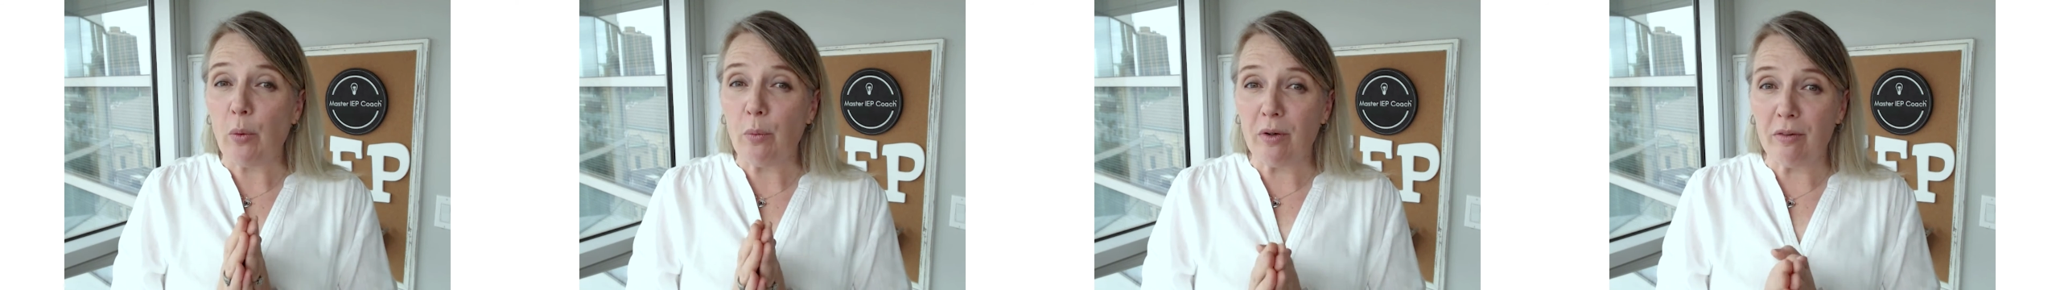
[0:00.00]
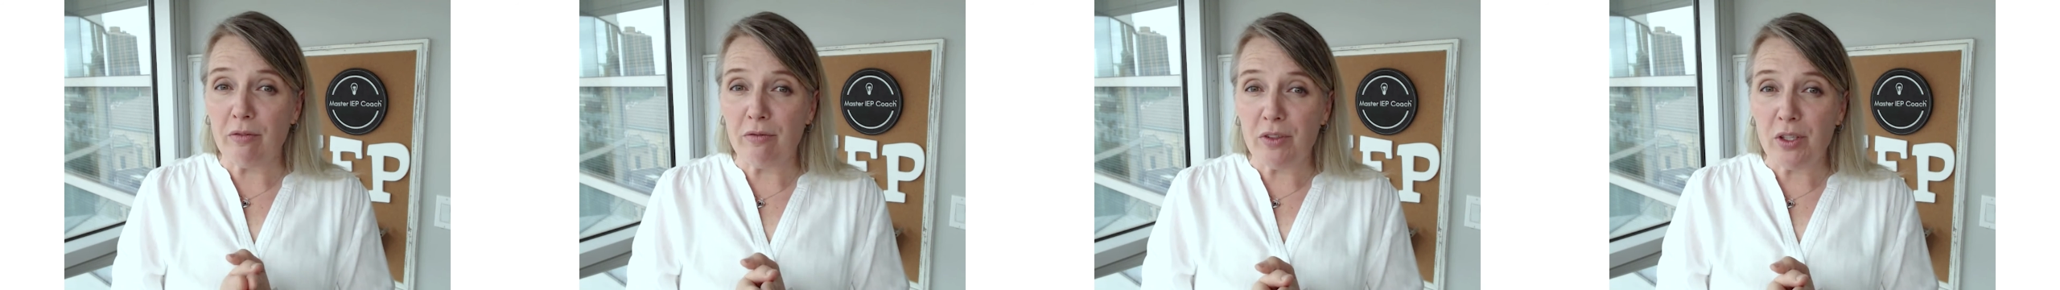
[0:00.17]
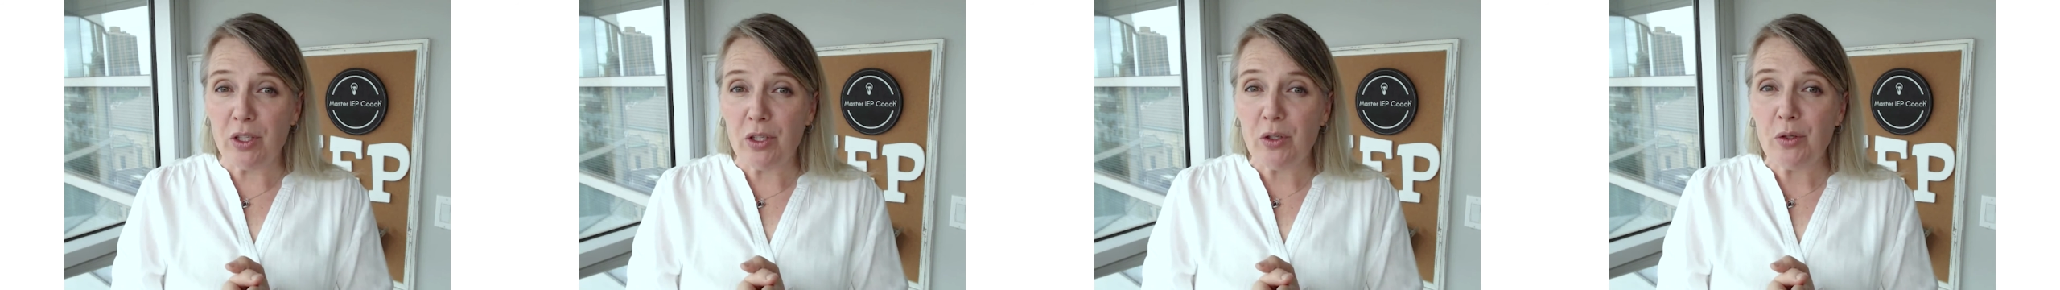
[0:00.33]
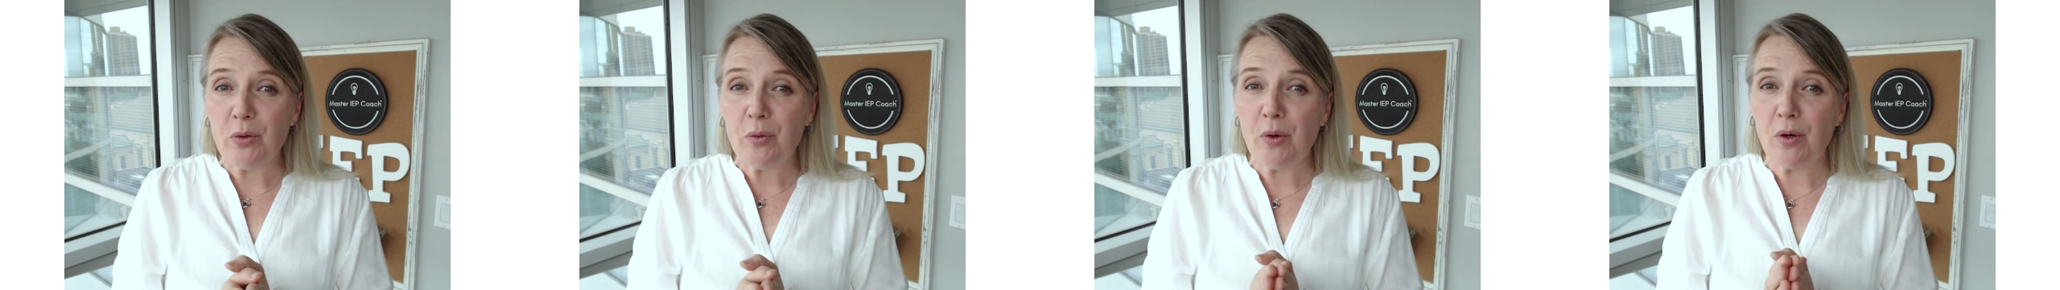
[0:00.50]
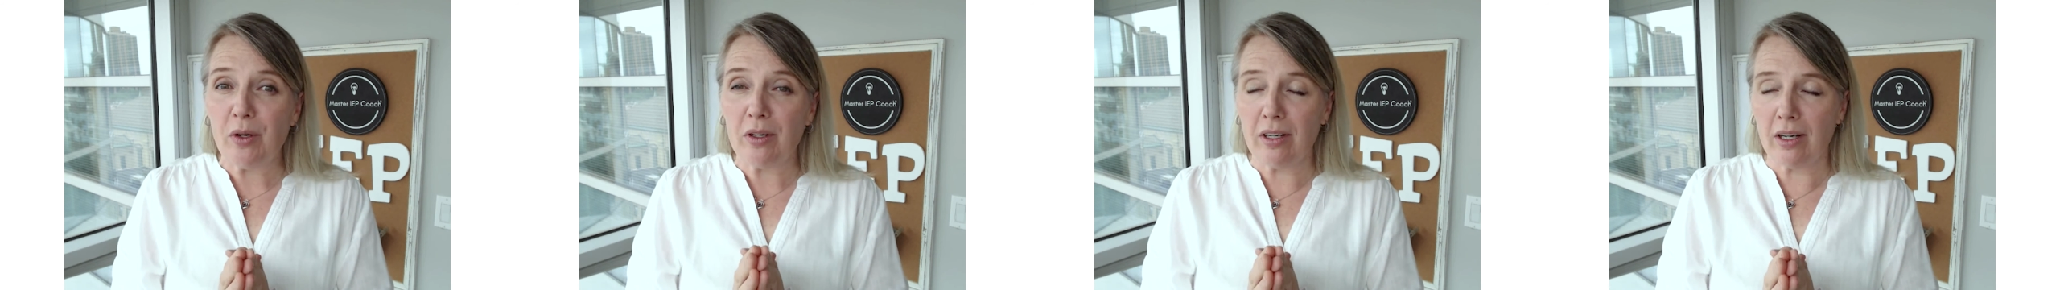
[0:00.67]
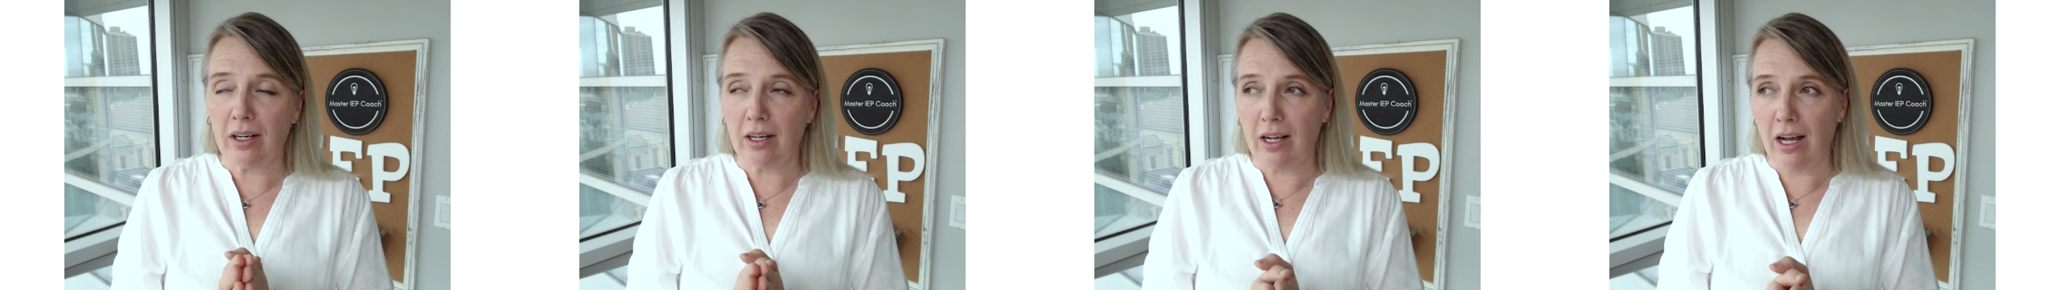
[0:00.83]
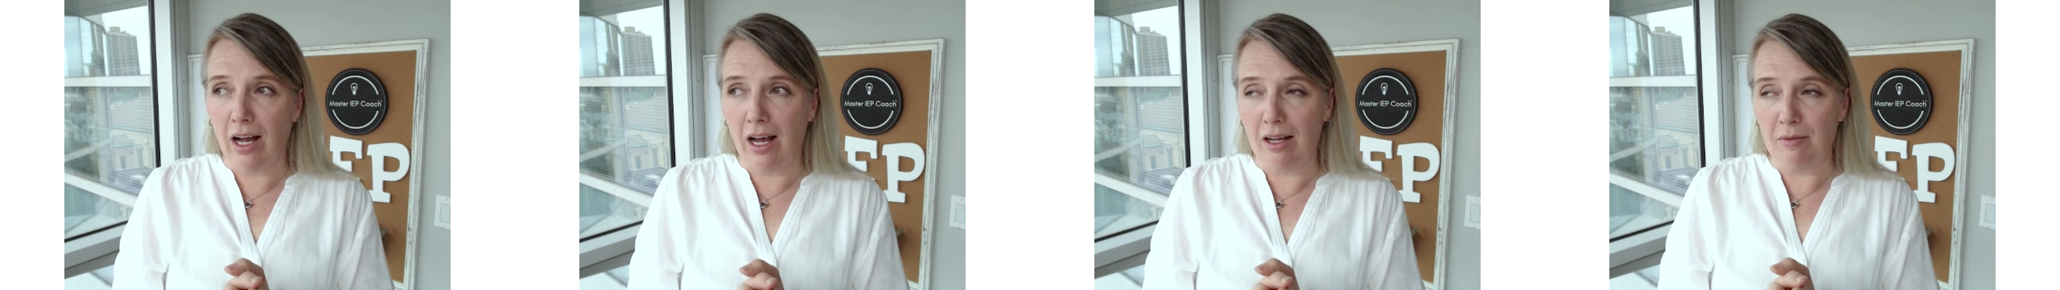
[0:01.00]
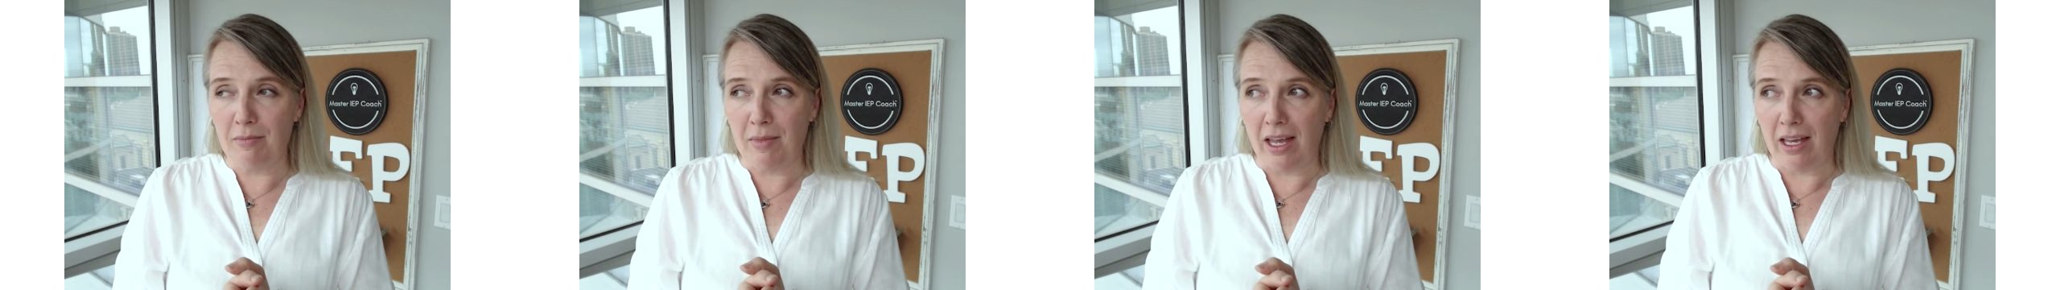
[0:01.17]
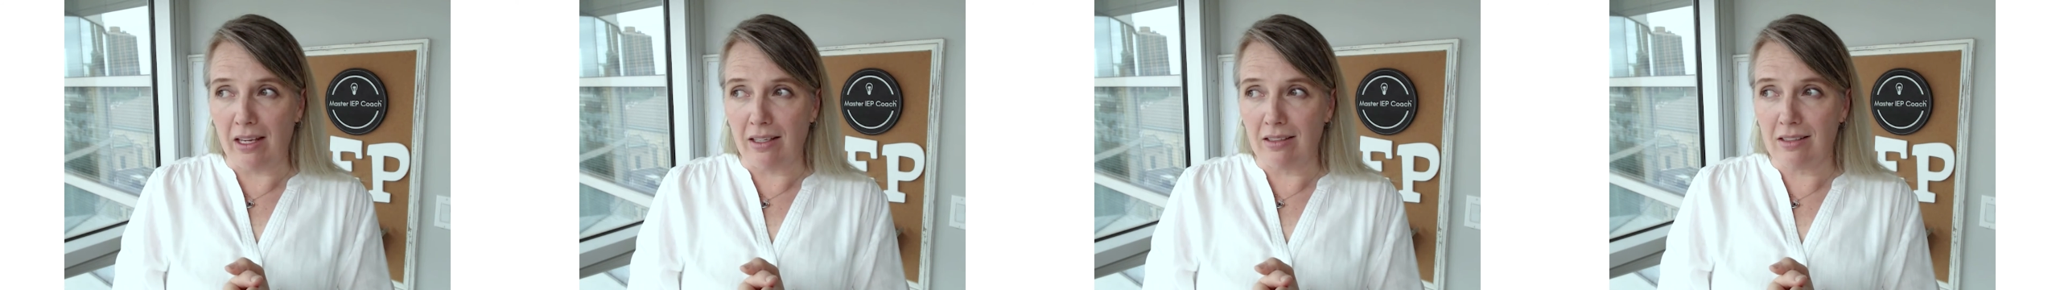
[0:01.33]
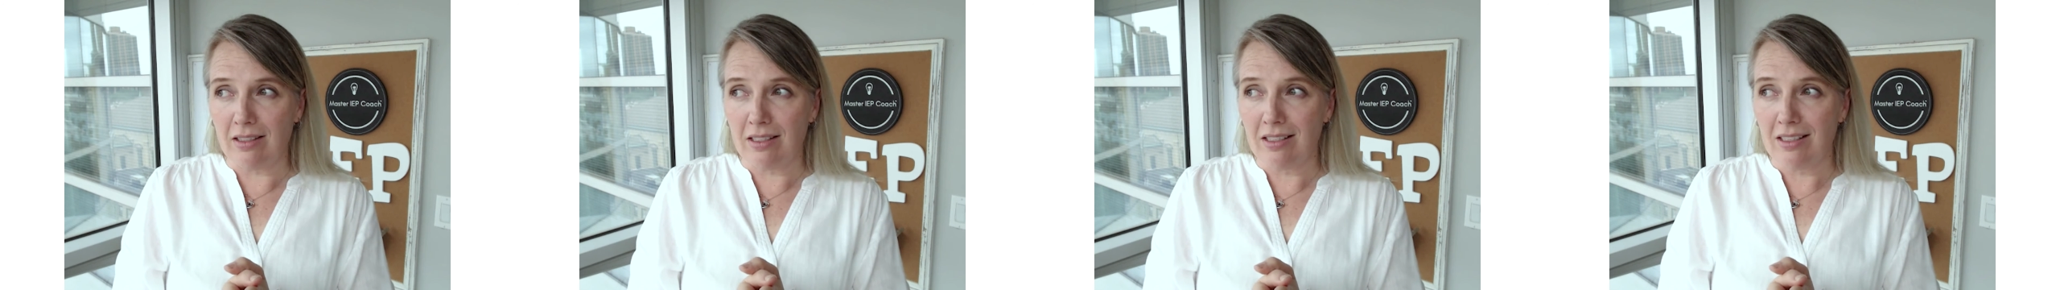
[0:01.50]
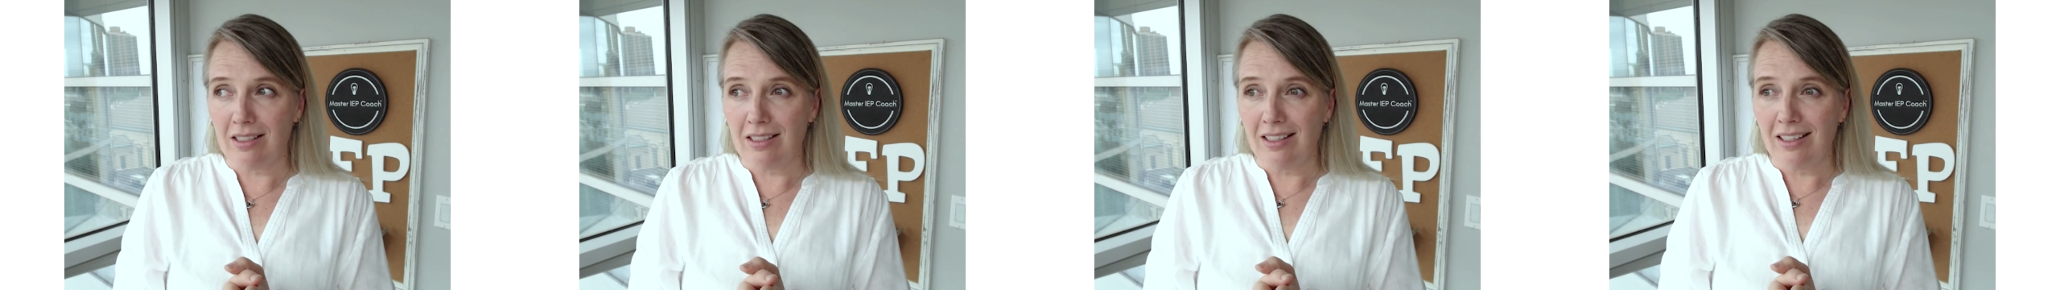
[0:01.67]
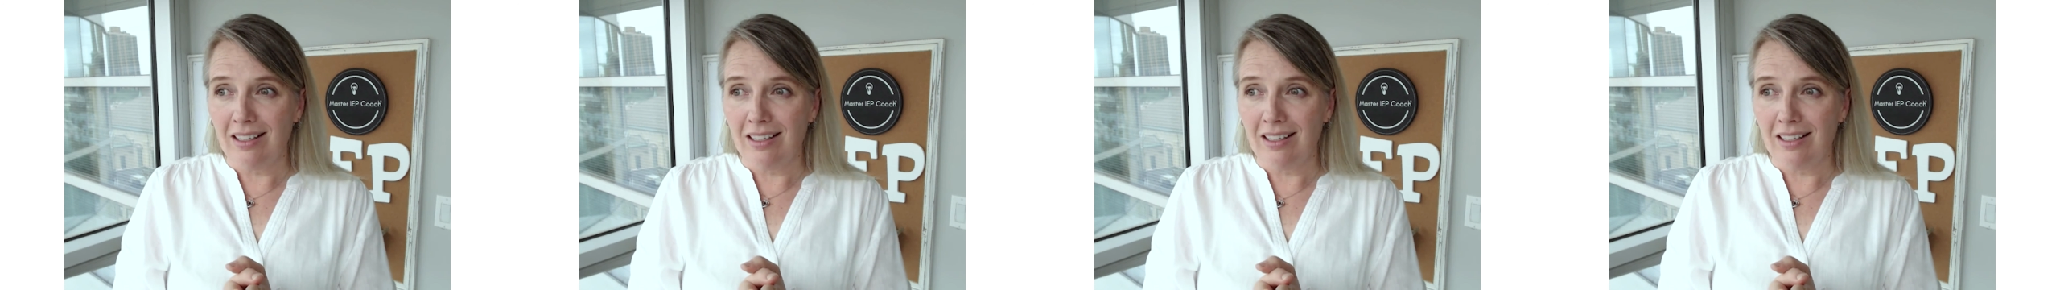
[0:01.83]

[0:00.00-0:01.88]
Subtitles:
review or a comment.